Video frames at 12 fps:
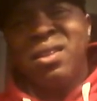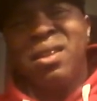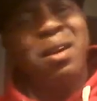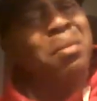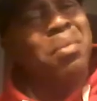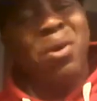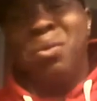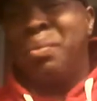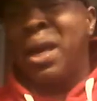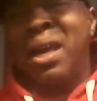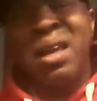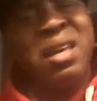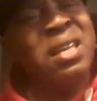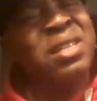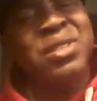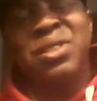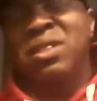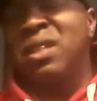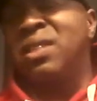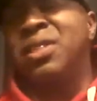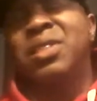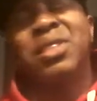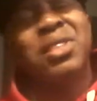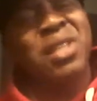Come on, man. It's the
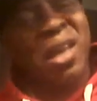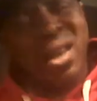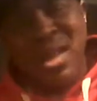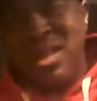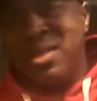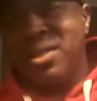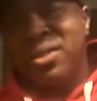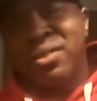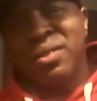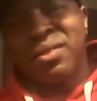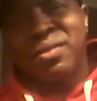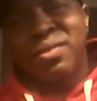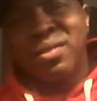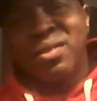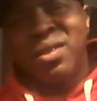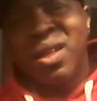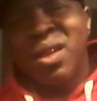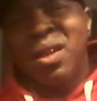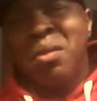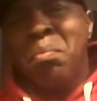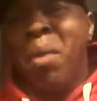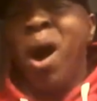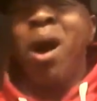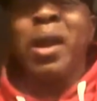Saints.
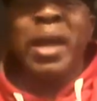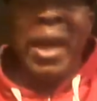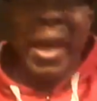Mark